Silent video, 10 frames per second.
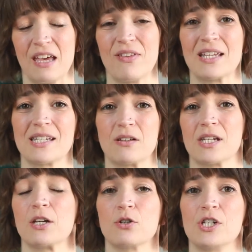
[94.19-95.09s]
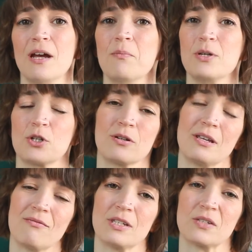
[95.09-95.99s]
If that sounds like your jam, be sure to
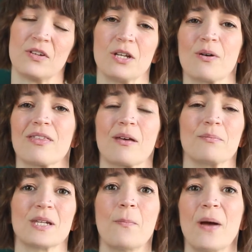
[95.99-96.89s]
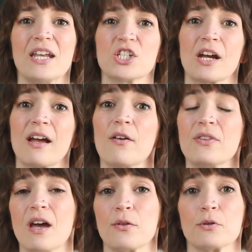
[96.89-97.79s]
give this video a thumbs up and check out
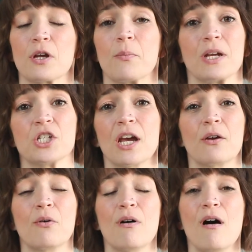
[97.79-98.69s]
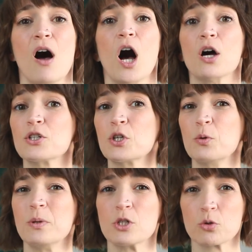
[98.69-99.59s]
the others on my channel.
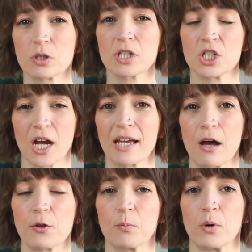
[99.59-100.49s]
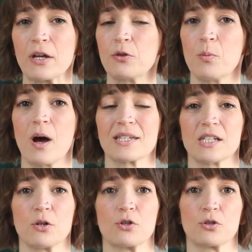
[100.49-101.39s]
Also, be sure to check out the Breakthrough Boss
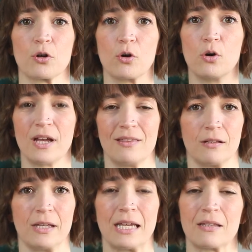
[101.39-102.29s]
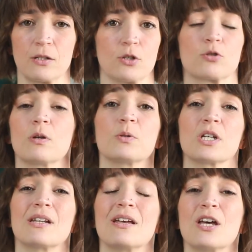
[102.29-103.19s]
Inner Circle in the link in the
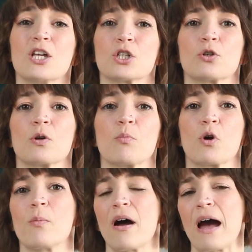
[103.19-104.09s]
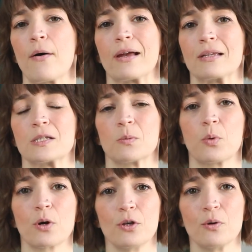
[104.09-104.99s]
description to learn more about how I can
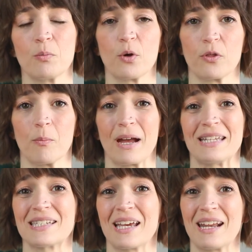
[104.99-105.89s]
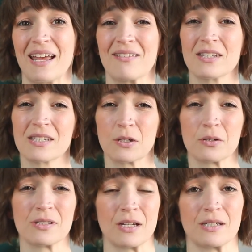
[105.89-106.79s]
support you in both the mindset and the
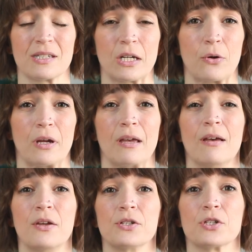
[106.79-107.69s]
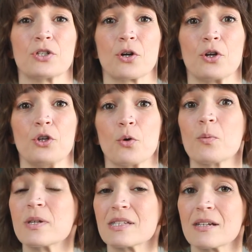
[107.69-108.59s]
skills necessary to start
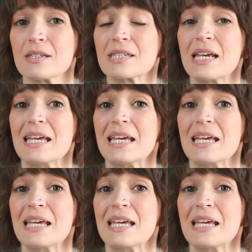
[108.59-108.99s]
your business